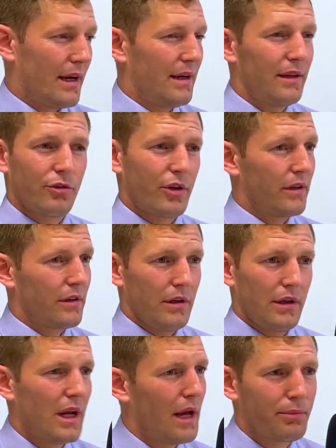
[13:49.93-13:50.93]
Yeah, it's
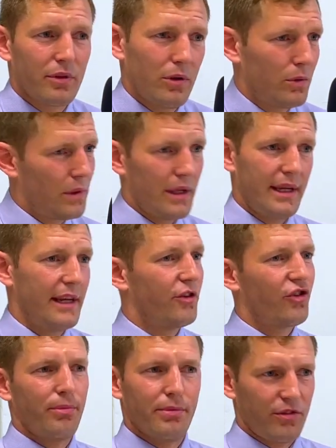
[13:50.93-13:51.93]
critical.
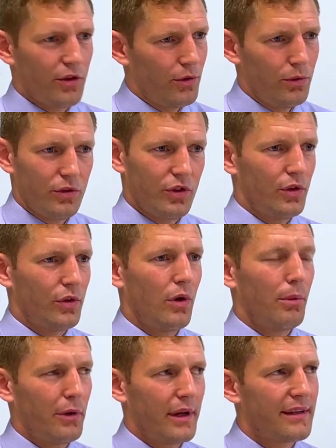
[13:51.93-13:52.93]
Absolutely. Leadership is
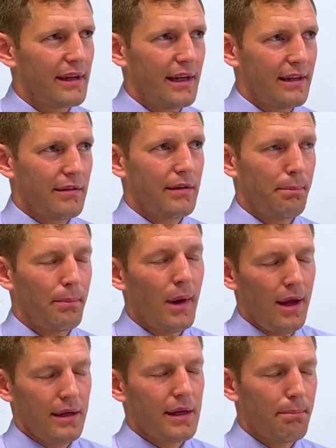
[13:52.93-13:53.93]
huge, but I think it's
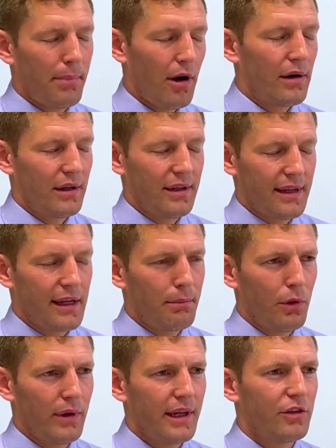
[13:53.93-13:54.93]
the
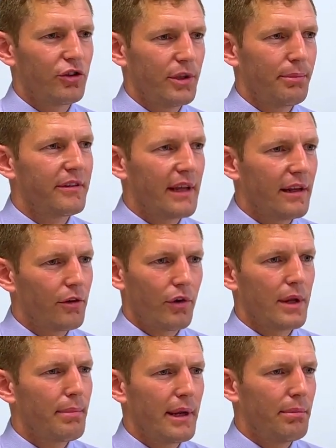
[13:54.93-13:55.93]
important thing about leadership is
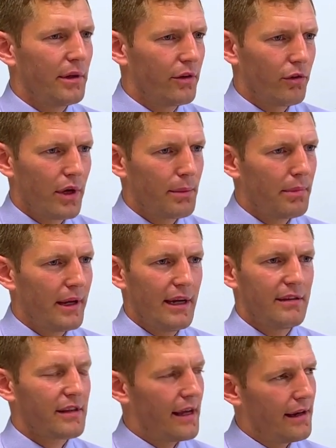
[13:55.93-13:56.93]
getting the right people in the
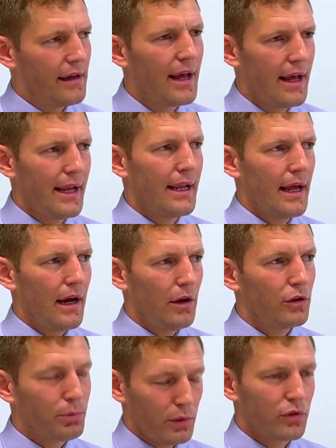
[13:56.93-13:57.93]
right place. And
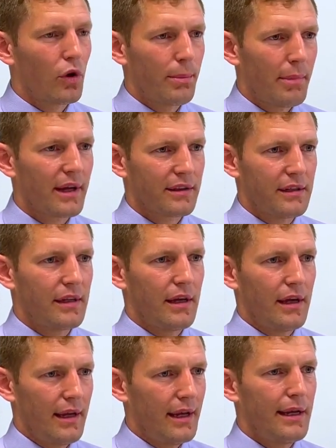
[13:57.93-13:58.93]
I suppose going back
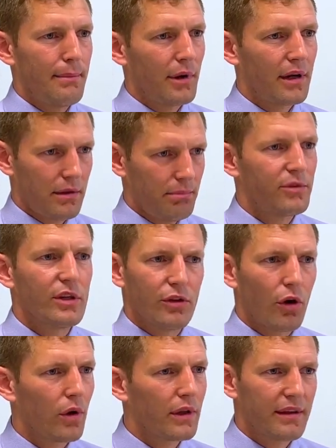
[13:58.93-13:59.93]
to the Limerick
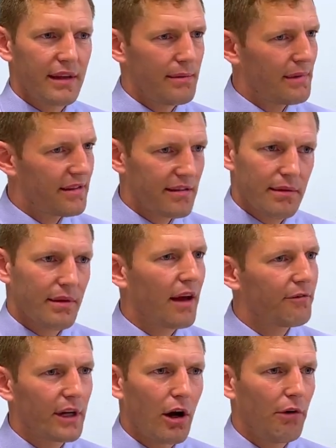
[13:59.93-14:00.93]
Senior Hurling team, they
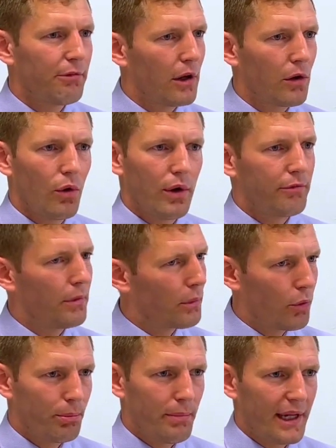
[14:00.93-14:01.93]
seem to have an awful lot
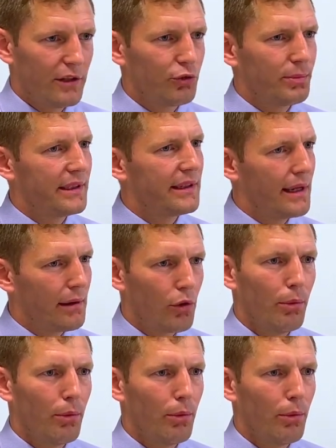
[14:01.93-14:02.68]
going from good management